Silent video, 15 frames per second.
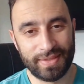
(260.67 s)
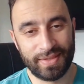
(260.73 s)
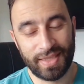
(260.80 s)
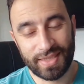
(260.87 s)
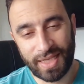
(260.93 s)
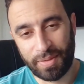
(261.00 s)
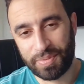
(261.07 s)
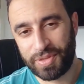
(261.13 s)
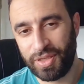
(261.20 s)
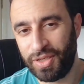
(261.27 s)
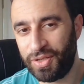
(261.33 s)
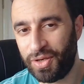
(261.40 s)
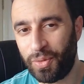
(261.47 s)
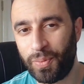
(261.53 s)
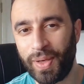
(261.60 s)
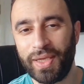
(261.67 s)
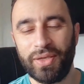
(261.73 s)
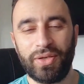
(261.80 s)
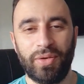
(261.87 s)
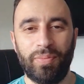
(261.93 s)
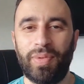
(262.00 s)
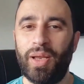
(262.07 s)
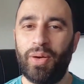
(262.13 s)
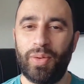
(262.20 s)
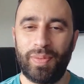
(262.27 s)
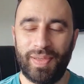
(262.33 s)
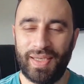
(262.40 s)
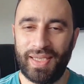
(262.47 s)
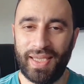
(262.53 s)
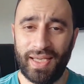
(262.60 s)
there's absolutely no way you can blow up
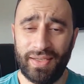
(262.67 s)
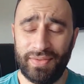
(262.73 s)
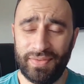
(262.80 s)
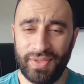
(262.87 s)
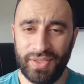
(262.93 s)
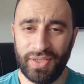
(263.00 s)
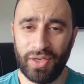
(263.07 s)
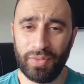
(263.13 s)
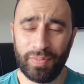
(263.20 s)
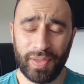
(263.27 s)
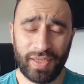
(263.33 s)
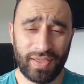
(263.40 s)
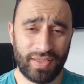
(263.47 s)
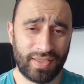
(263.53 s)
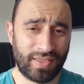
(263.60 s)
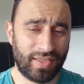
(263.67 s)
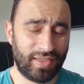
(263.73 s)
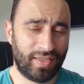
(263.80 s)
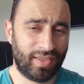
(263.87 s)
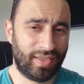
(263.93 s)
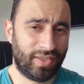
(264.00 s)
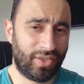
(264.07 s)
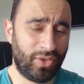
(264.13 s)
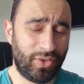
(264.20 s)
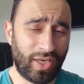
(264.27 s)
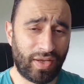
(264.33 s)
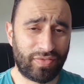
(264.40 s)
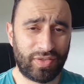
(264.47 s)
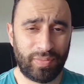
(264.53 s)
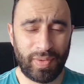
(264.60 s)
an account, you know, because you'd
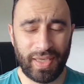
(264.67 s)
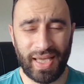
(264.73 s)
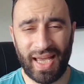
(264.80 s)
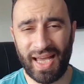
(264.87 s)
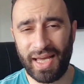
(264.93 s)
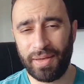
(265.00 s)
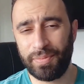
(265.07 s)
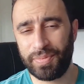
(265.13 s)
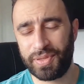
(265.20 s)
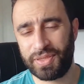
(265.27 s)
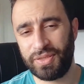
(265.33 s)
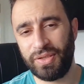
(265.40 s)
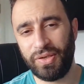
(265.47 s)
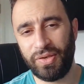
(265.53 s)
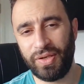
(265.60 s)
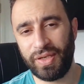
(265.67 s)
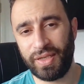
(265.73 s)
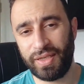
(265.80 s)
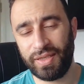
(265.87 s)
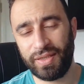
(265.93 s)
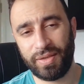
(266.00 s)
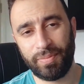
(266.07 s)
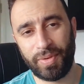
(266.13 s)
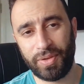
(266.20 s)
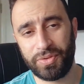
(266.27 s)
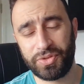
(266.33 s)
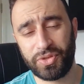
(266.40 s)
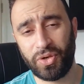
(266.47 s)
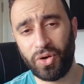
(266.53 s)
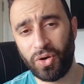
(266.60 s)
have to be absolutely the
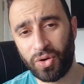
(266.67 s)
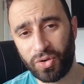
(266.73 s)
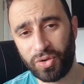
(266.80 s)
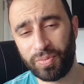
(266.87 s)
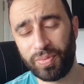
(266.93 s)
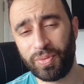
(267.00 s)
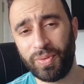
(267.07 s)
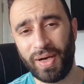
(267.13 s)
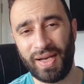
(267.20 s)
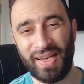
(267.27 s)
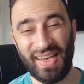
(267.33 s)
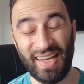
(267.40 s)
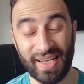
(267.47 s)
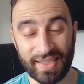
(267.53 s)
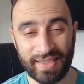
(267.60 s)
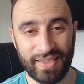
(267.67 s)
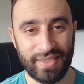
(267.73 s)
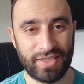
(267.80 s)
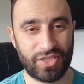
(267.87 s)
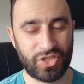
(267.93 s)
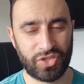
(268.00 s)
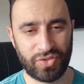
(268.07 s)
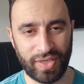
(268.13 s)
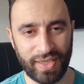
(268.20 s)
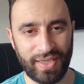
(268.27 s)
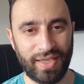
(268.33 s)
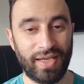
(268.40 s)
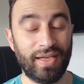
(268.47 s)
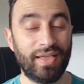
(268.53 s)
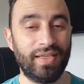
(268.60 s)
most horrible and luckiest
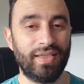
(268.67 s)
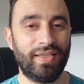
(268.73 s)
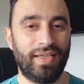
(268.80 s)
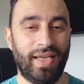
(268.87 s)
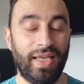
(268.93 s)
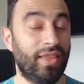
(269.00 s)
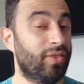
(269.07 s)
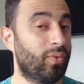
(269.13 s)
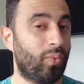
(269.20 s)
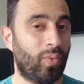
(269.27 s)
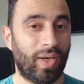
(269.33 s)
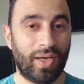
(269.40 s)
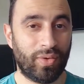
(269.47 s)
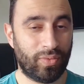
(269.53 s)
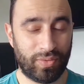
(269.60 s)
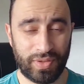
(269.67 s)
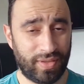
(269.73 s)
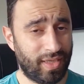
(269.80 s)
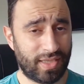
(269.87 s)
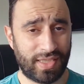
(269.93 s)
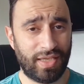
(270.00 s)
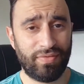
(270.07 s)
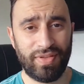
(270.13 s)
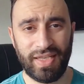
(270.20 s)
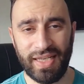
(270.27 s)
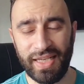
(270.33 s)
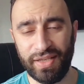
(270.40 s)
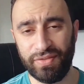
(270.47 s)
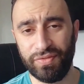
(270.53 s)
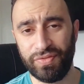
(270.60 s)
trader in the world that's ever
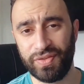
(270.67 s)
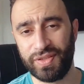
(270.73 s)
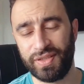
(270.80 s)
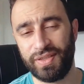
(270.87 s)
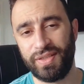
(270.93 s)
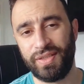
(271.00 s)
lived